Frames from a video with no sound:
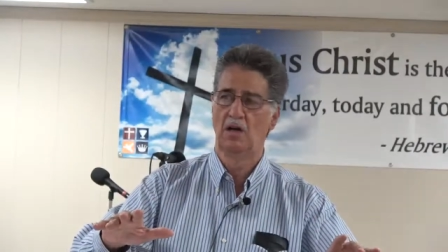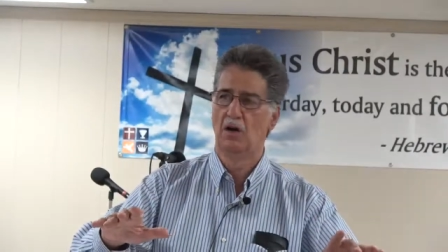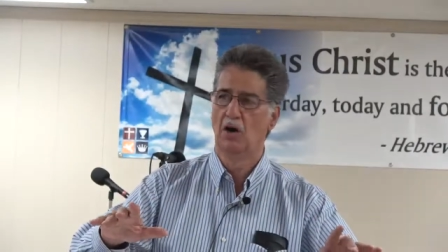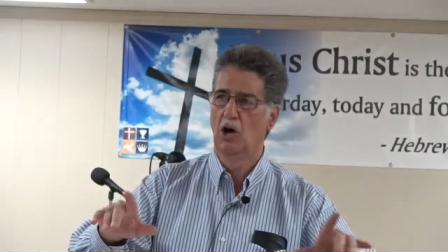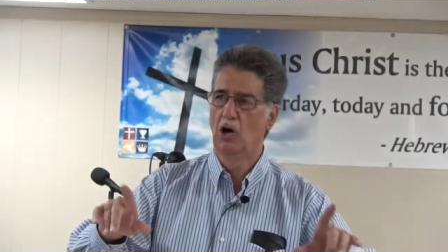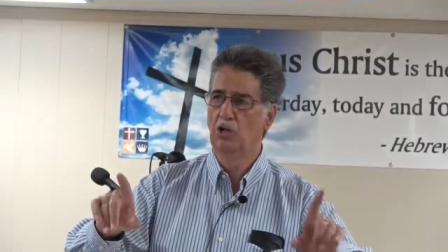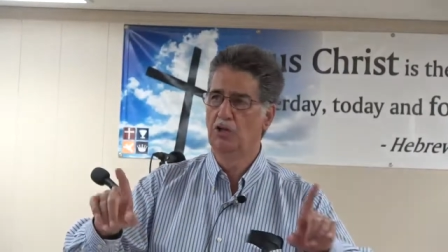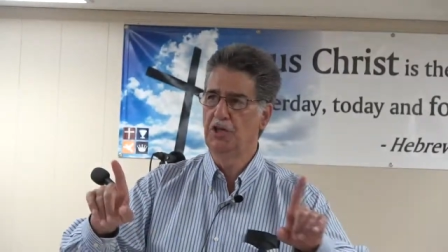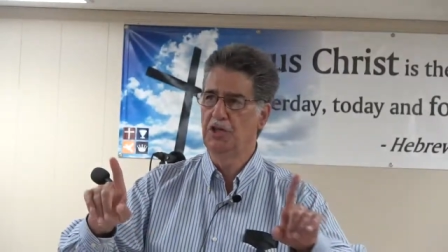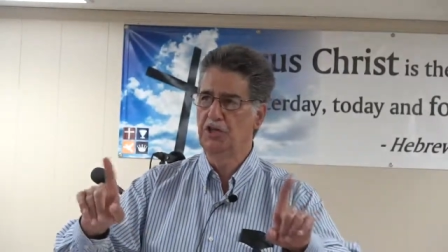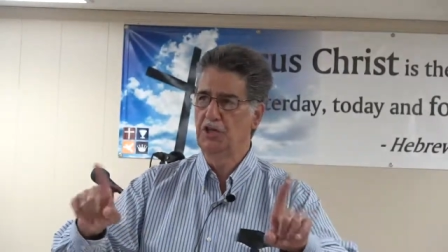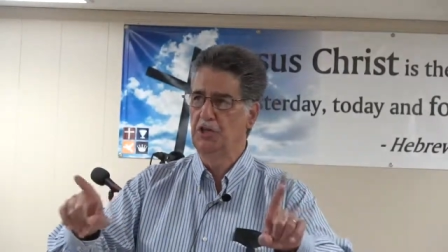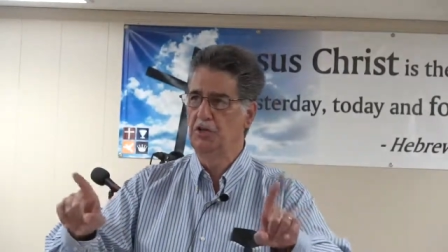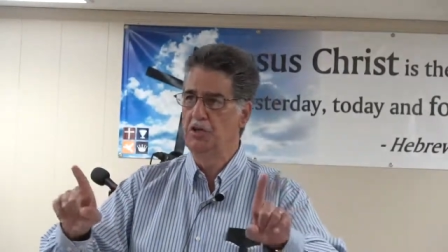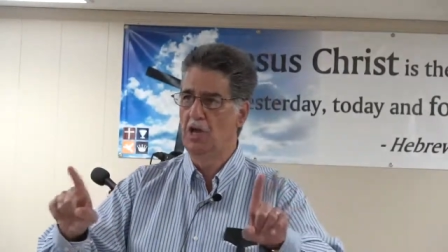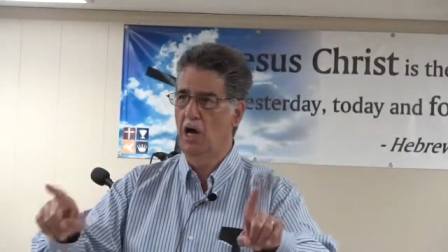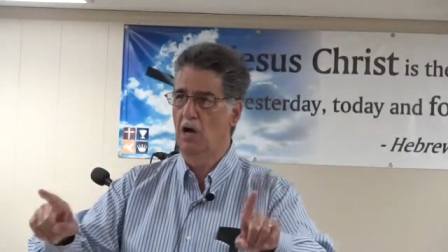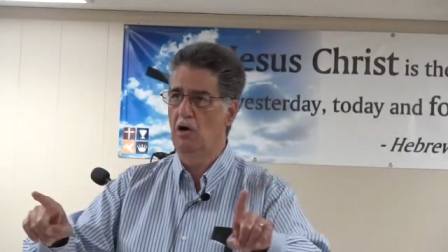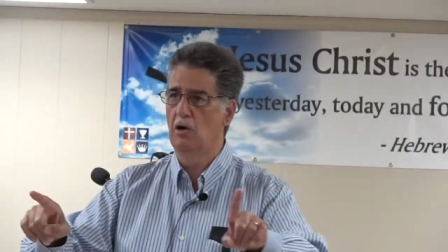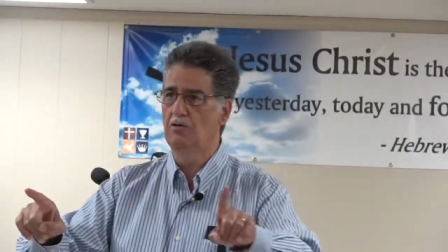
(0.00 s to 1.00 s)
Only you
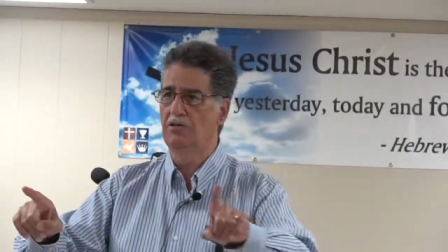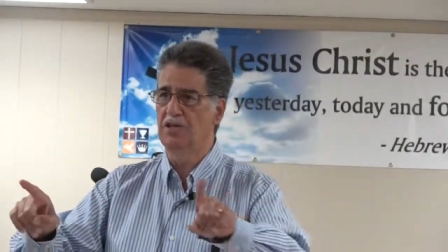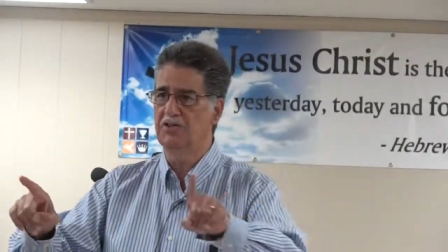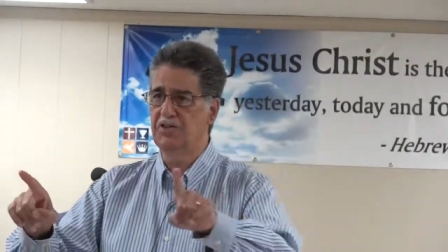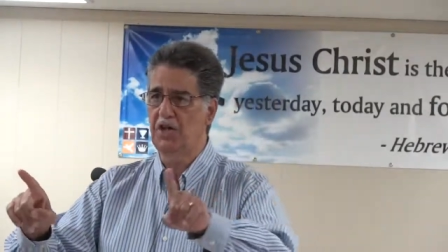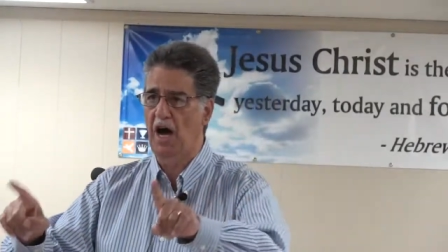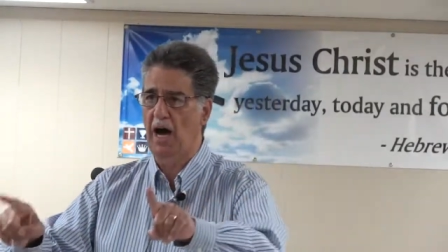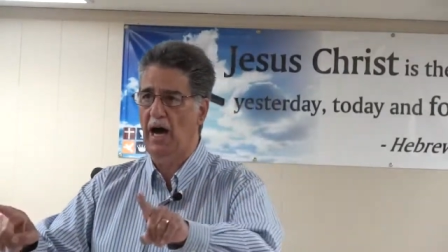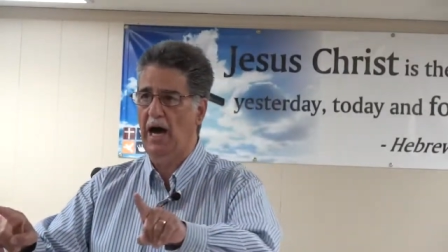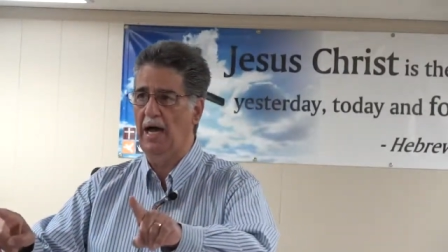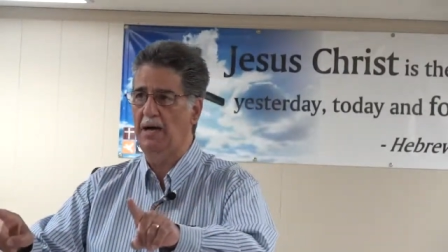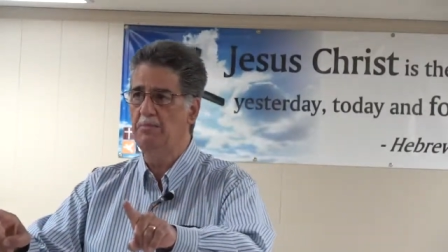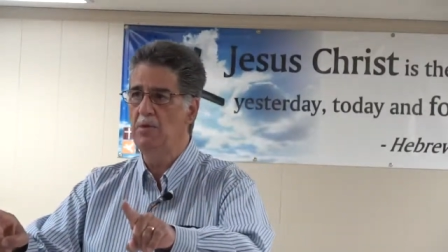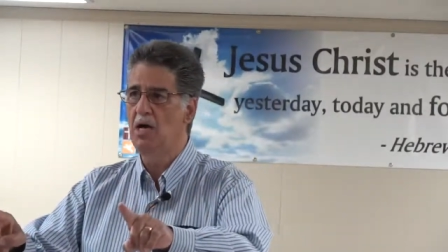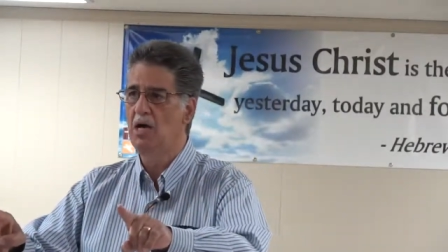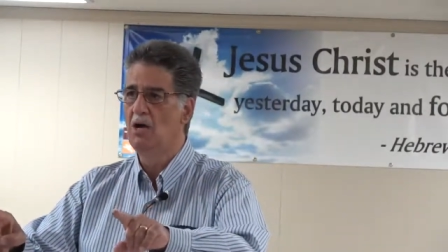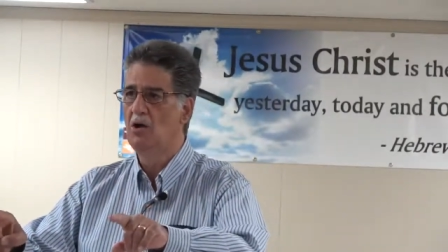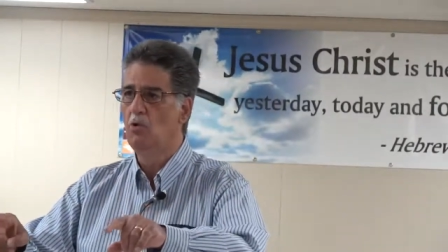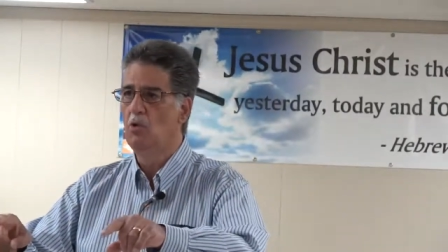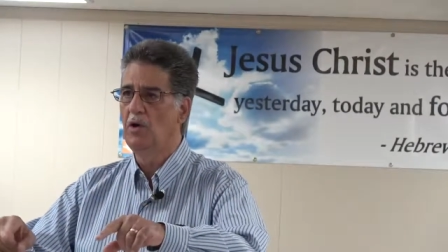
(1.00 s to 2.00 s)
know the
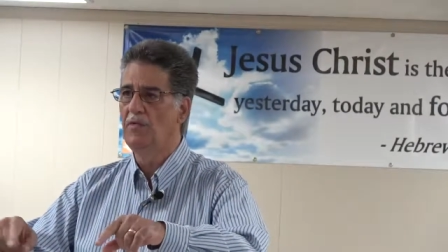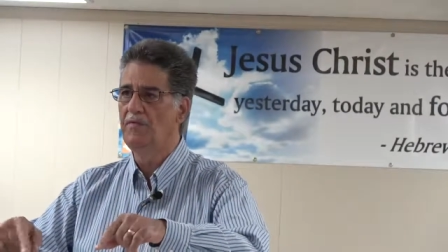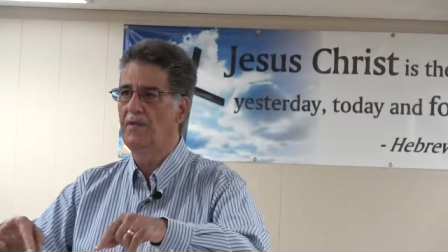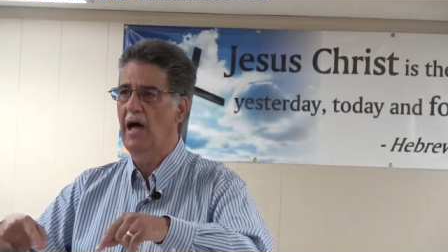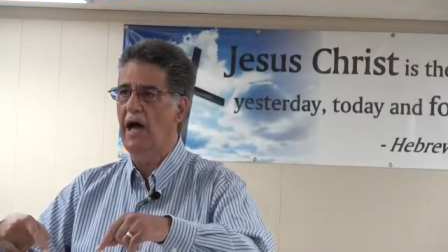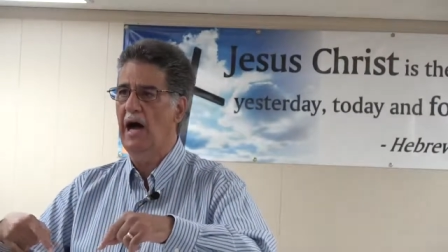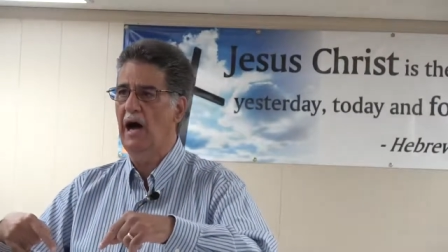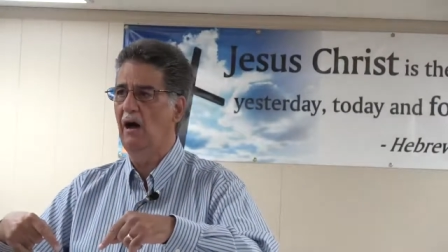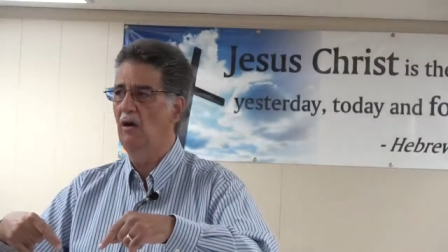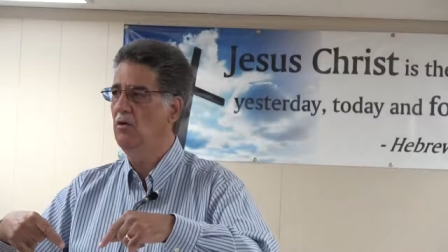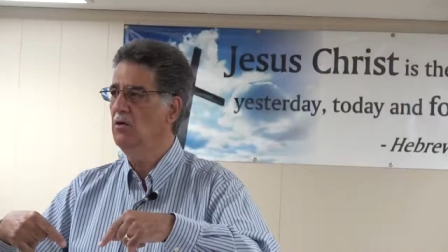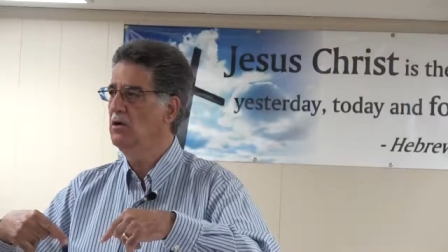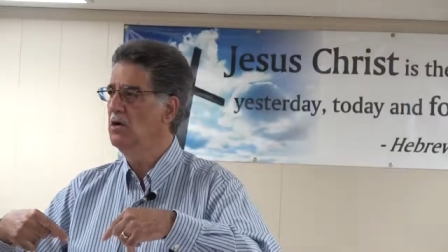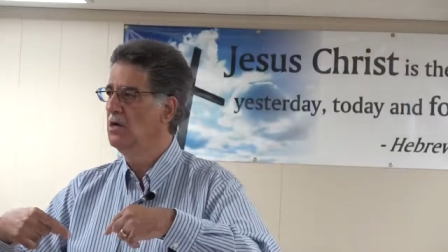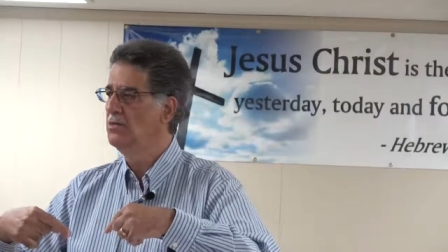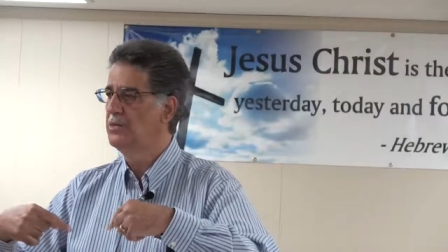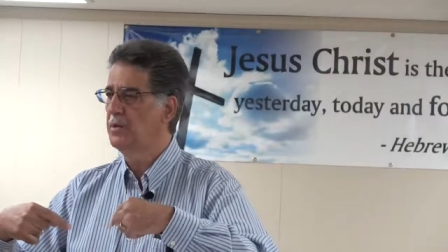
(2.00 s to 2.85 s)
time when now